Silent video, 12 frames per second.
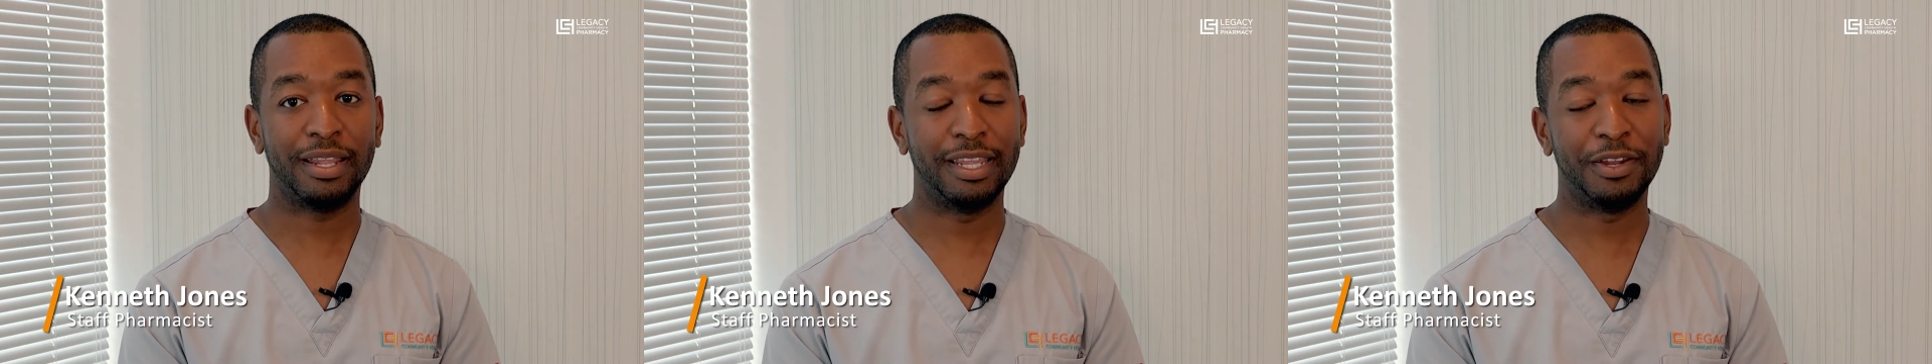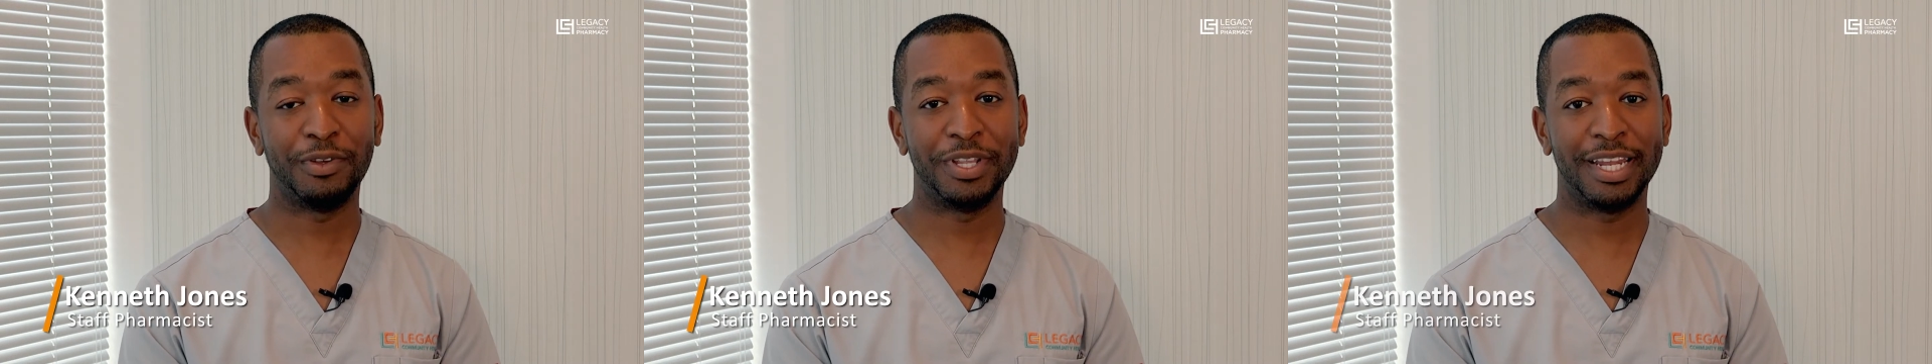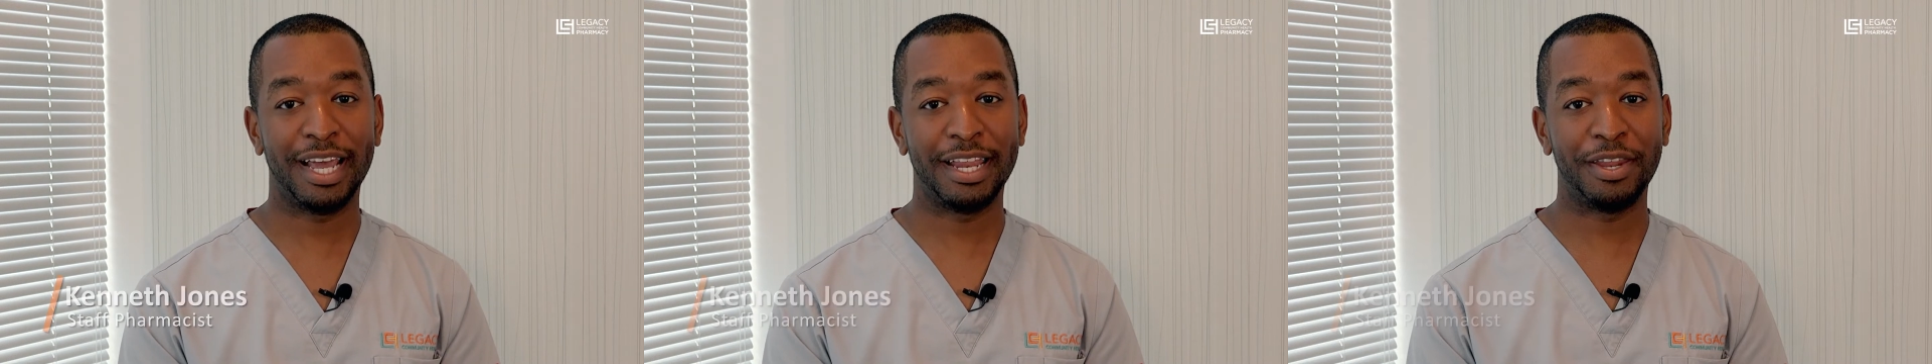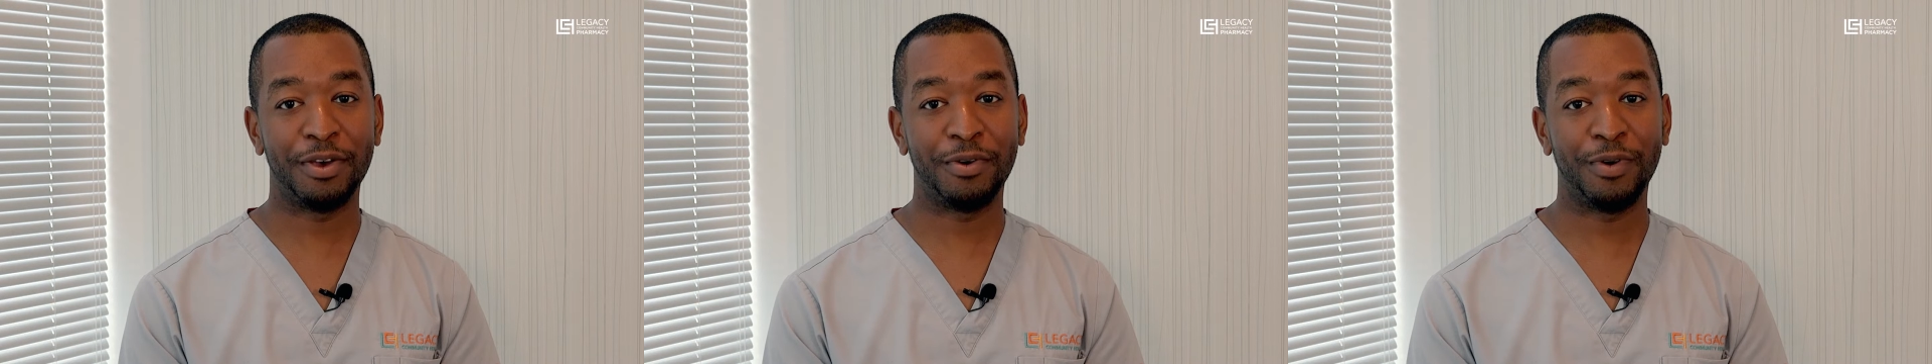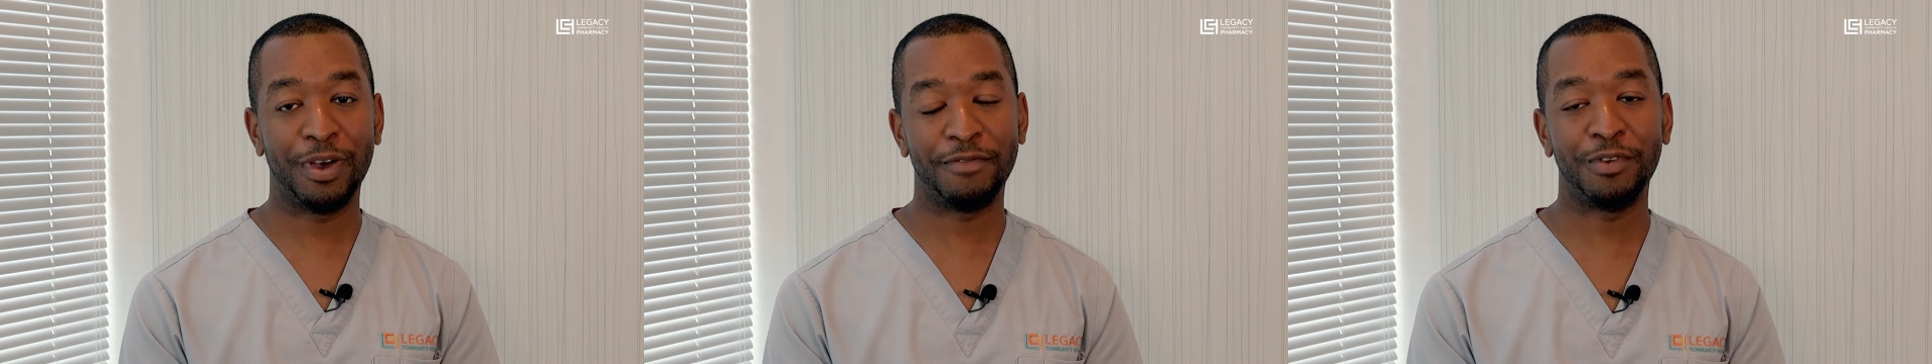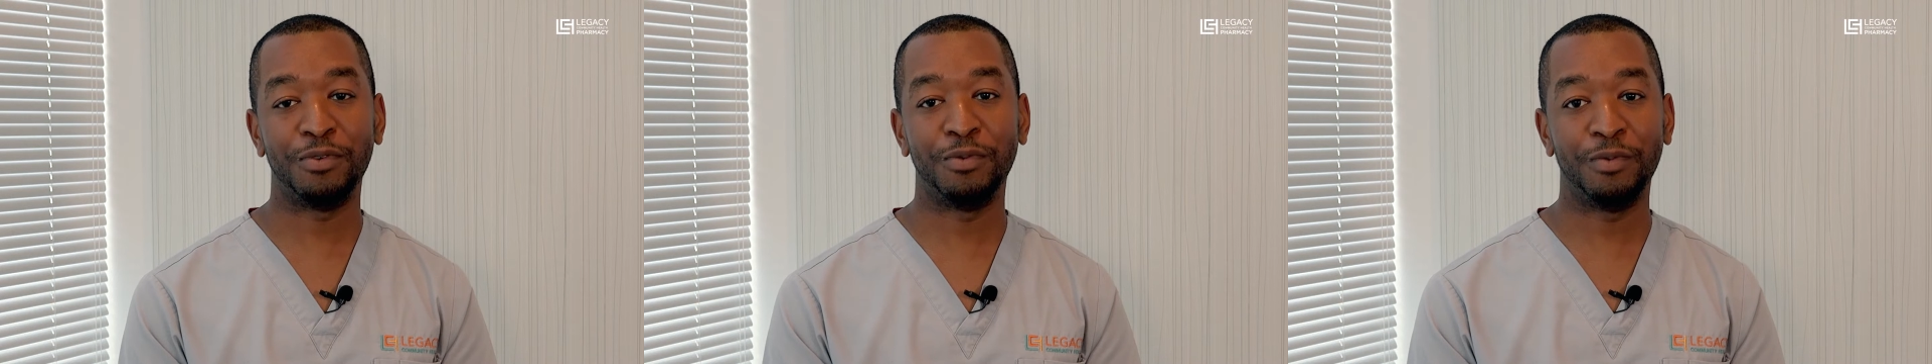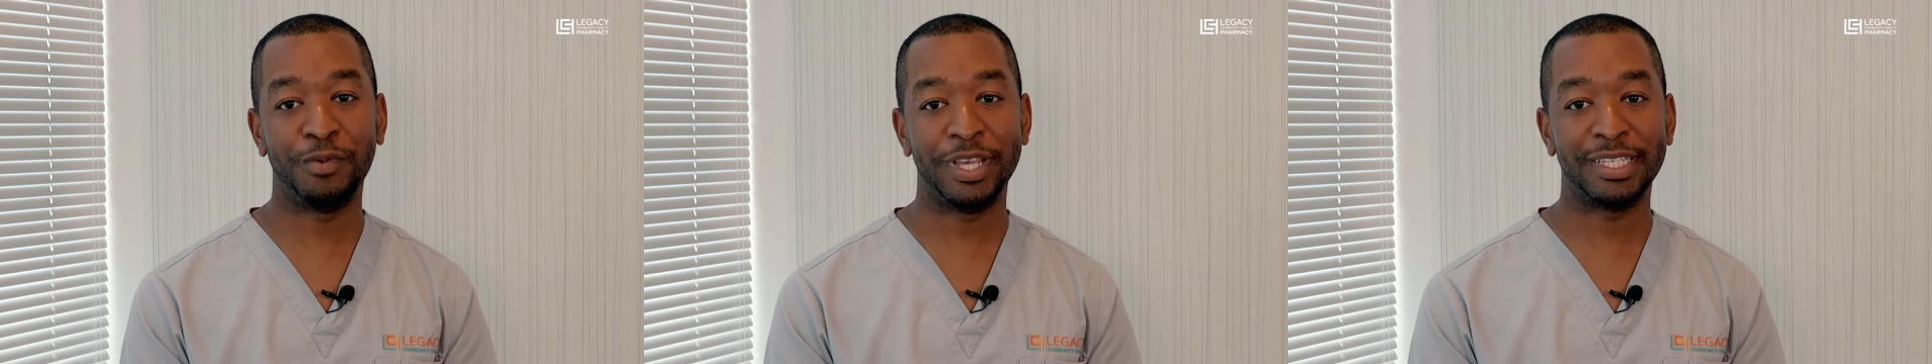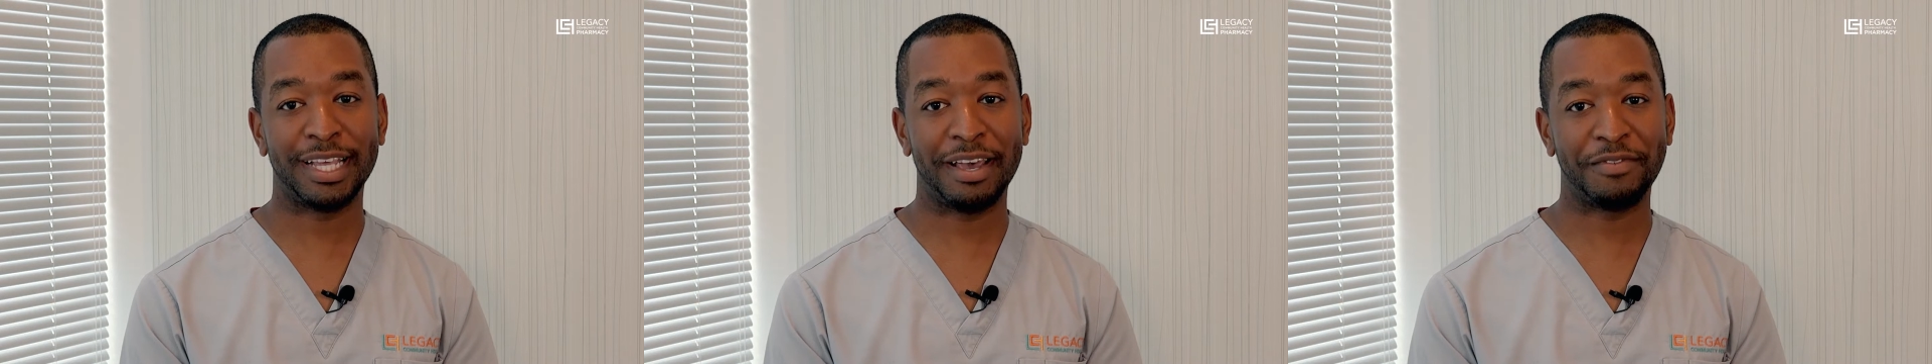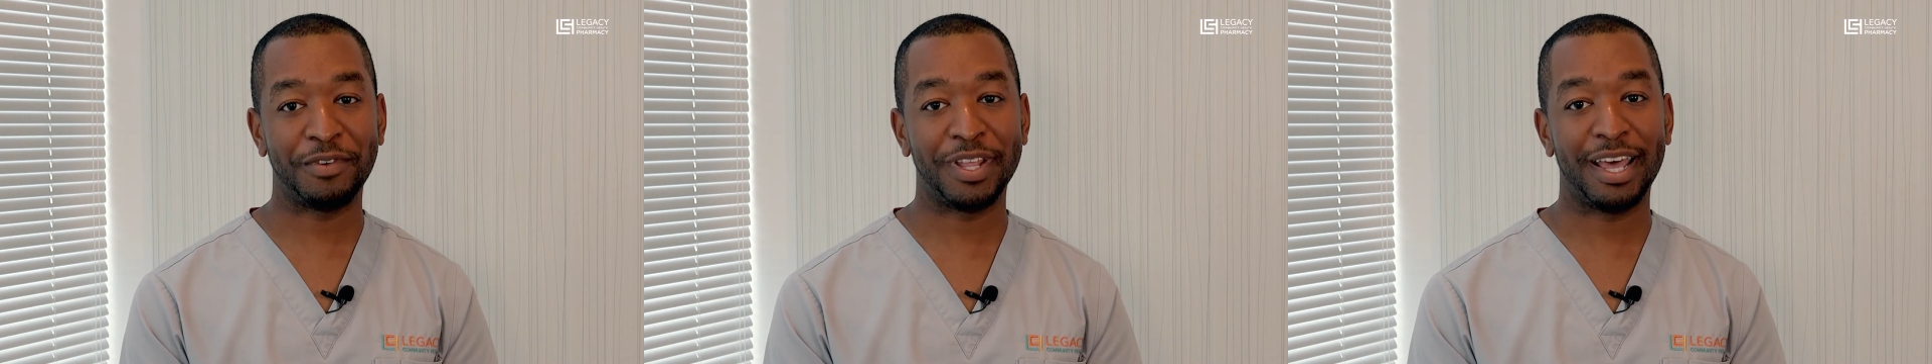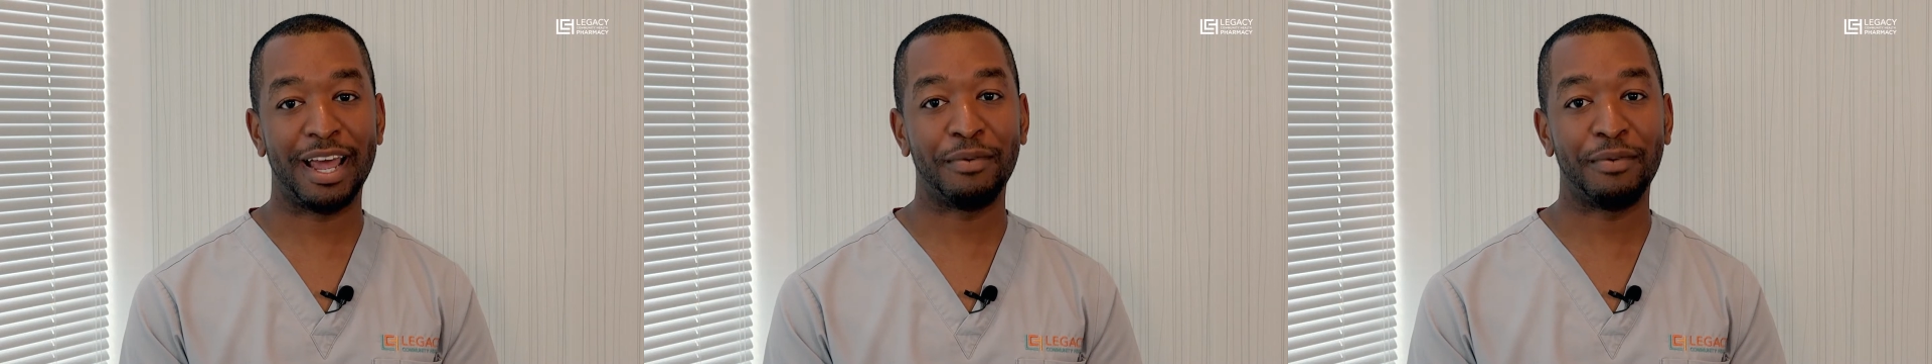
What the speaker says: Little did I know, a few weeks after that,